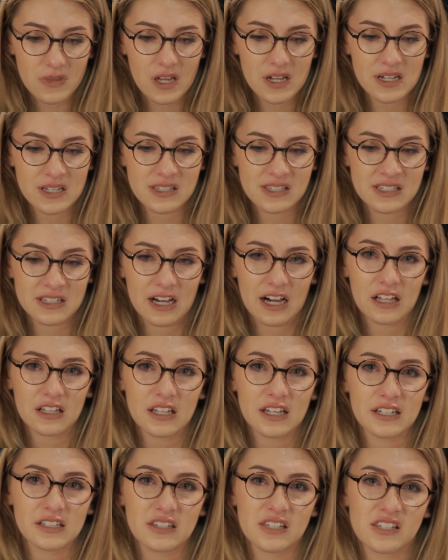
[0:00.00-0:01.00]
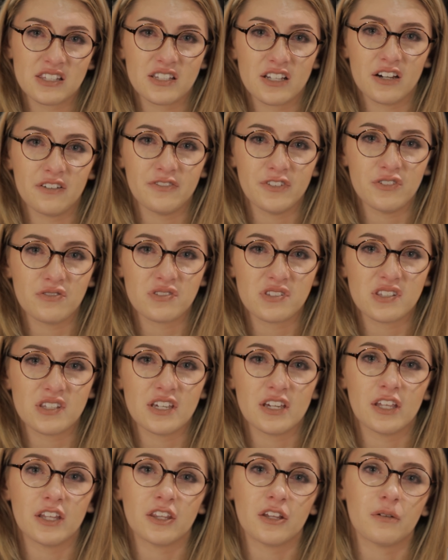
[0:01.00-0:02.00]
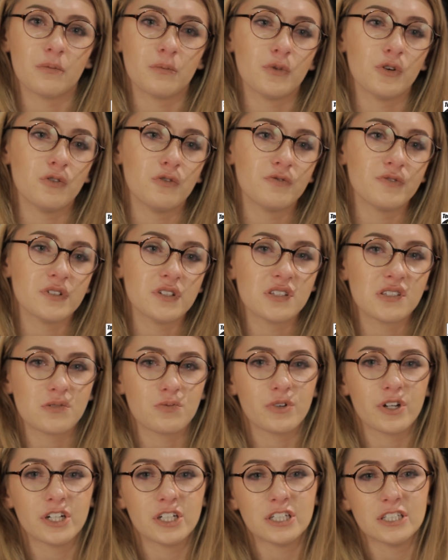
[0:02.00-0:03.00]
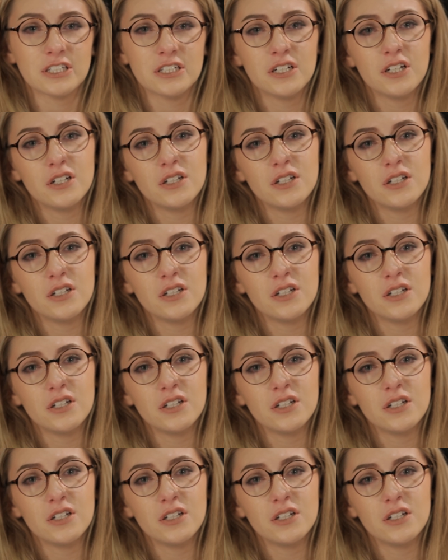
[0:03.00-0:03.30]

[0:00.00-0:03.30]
It's not like the stuff you see in the movies where